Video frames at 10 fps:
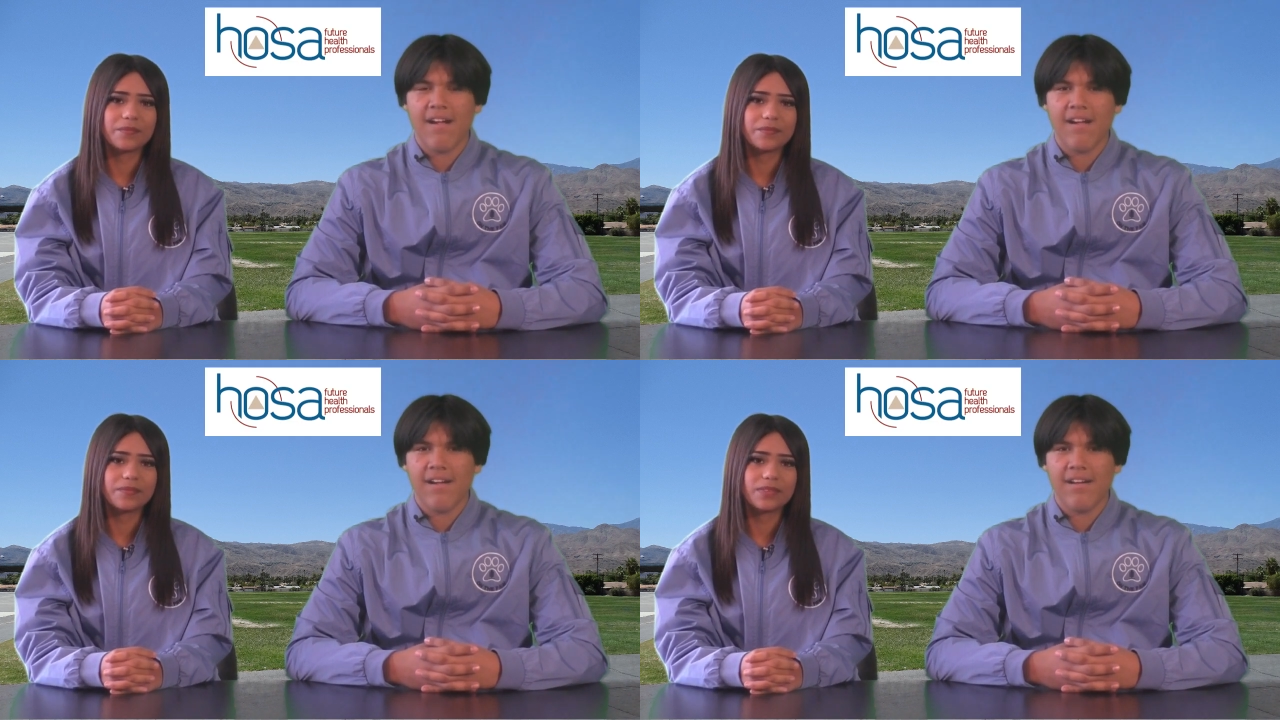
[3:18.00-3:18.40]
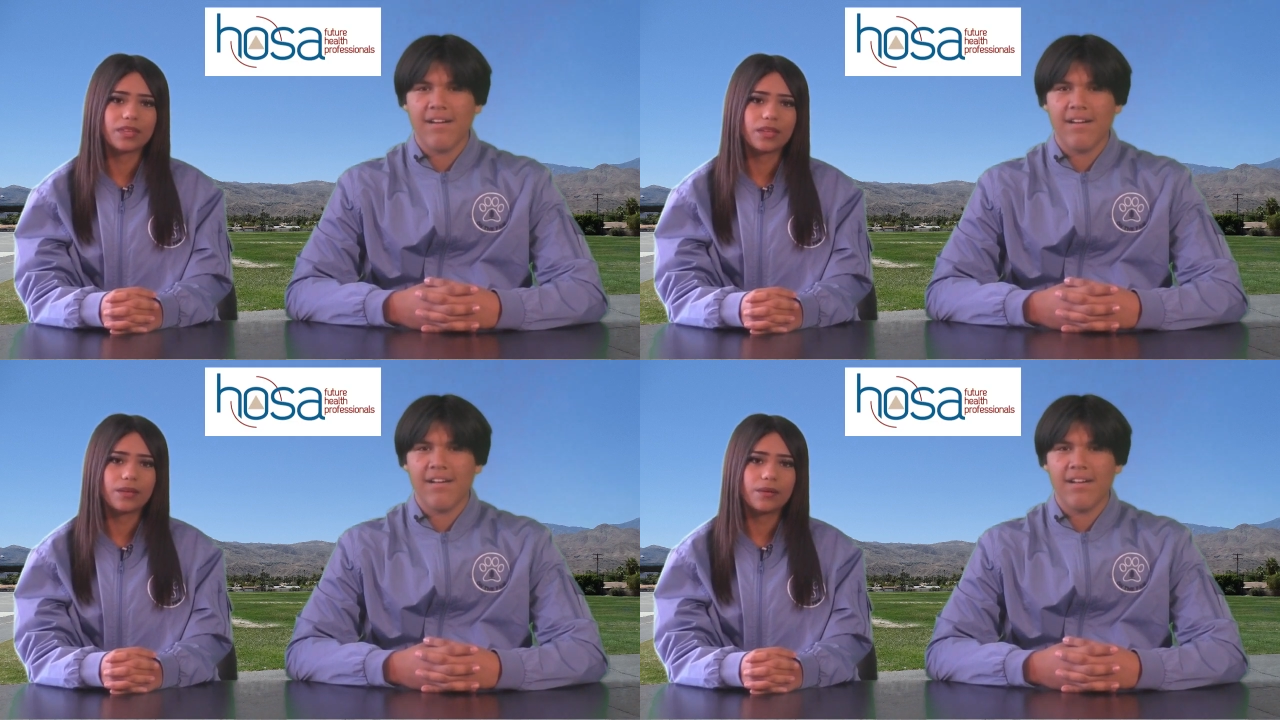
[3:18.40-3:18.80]

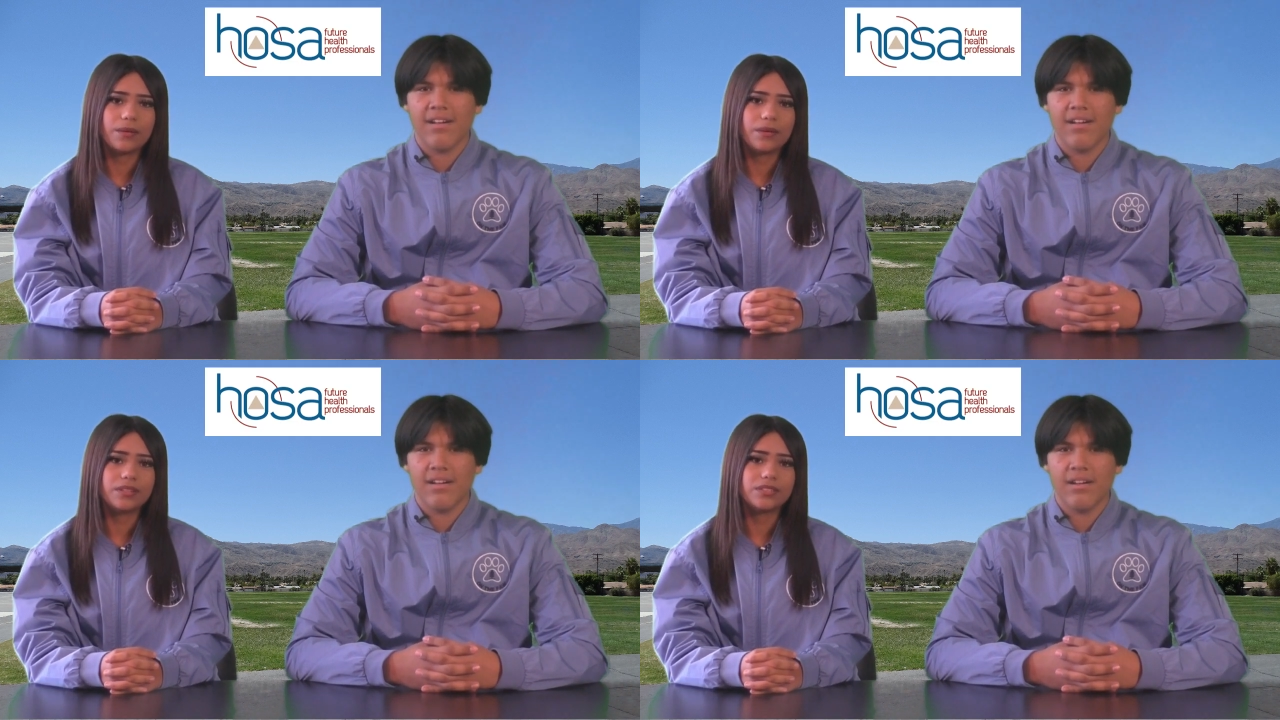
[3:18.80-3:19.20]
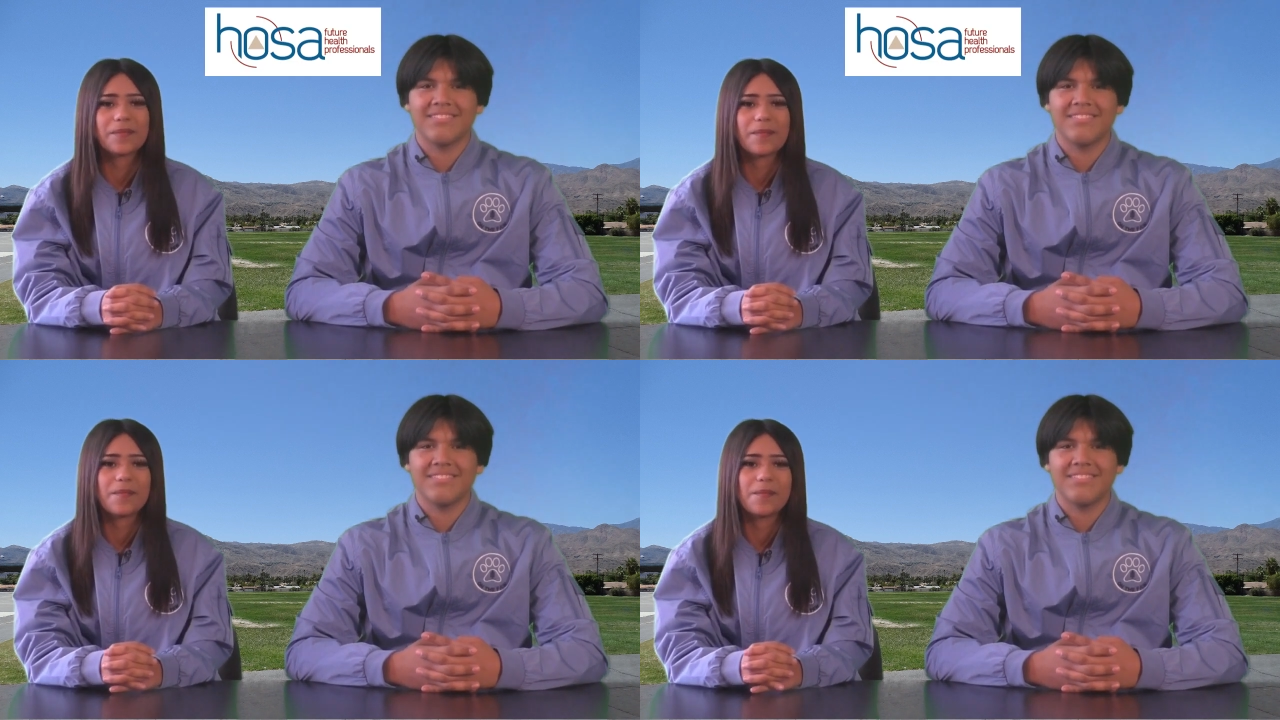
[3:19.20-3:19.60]

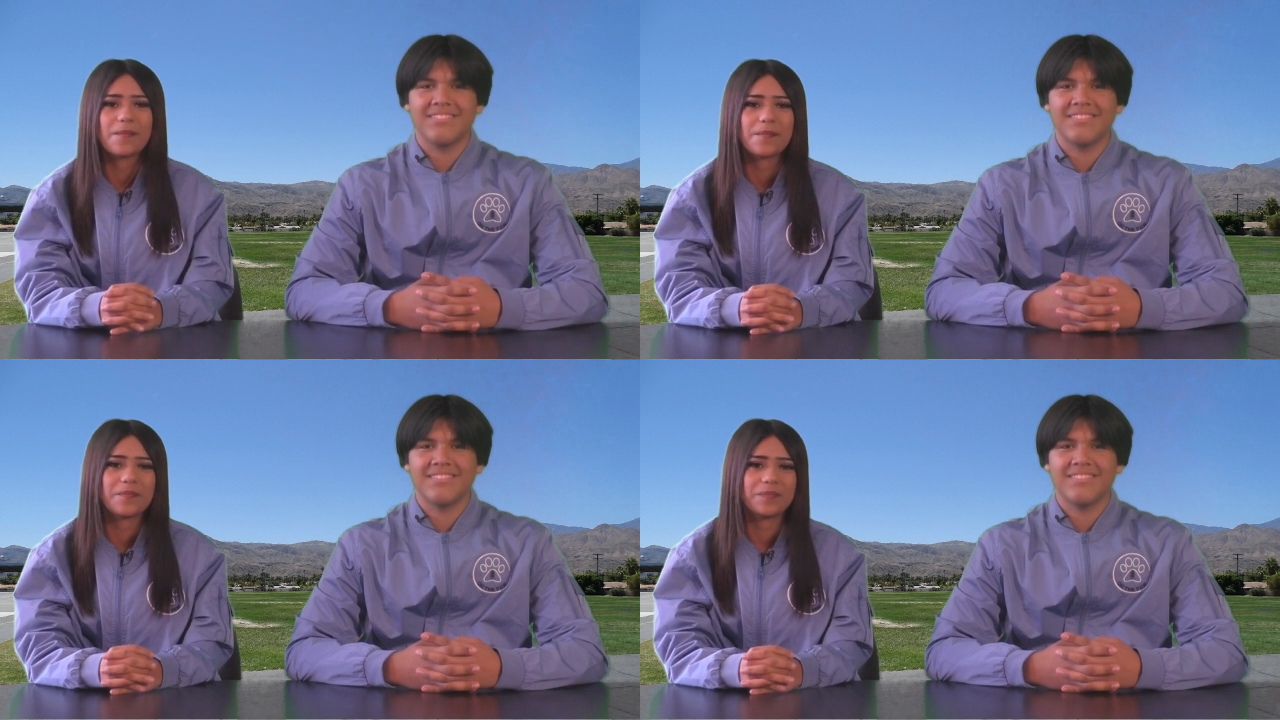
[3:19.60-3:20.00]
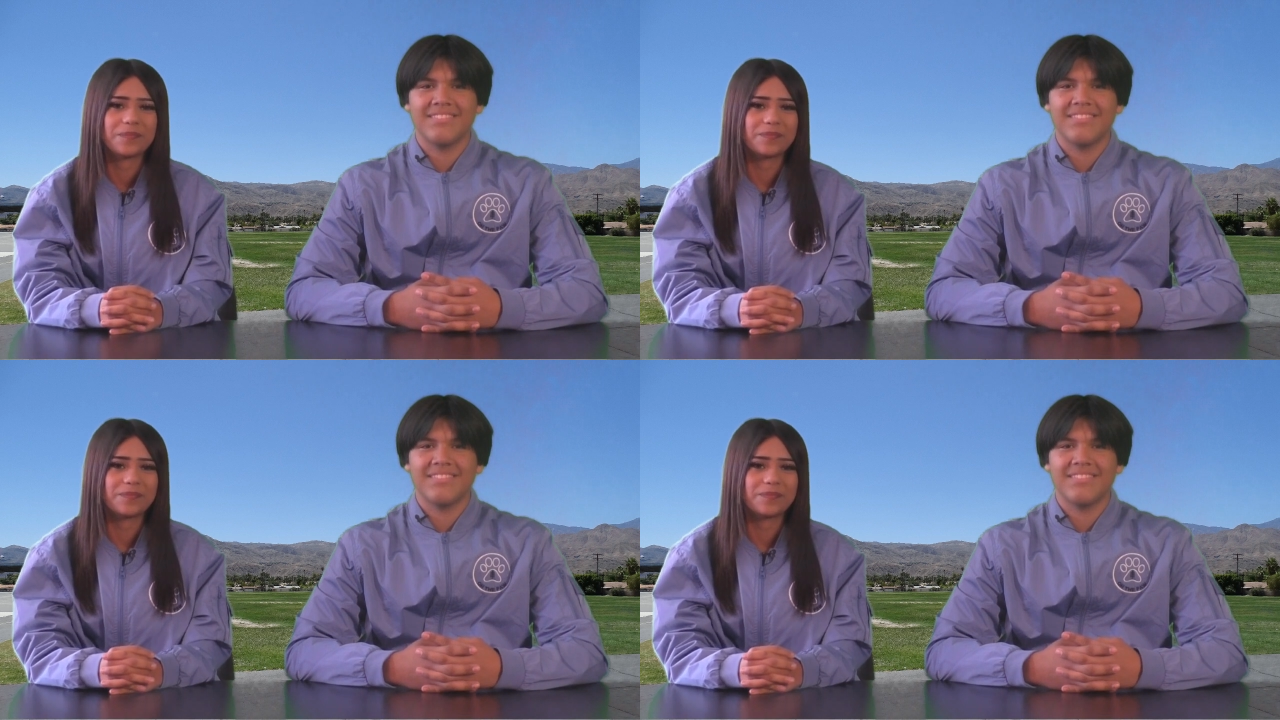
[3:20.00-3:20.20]
No one is speaking in this clip.